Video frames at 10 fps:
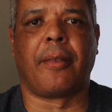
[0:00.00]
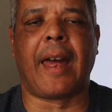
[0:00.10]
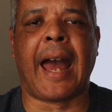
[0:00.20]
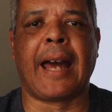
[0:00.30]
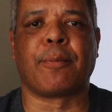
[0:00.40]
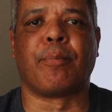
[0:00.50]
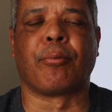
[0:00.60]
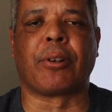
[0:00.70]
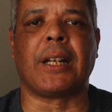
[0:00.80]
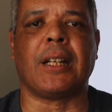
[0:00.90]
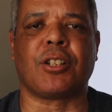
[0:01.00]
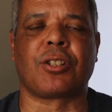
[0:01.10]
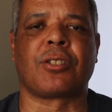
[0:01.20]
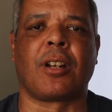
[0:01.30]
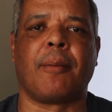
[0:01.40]
that
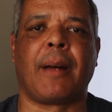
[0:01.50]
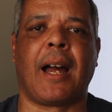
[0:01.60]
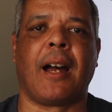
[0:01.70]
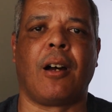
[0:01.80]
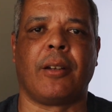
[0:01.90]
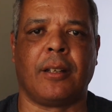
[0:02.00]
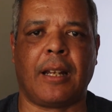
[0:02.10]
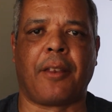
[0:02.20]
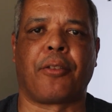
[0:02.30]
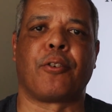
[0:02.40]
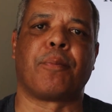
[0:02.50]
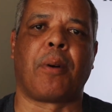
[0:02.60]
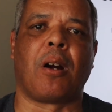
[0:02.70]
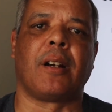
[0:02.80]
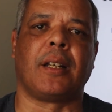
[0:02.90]
breach somehow in that third
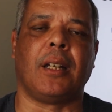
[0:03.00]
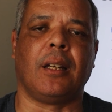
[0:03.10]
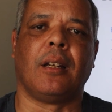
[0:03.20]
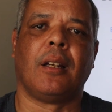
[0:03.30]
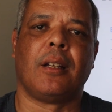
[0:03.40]
party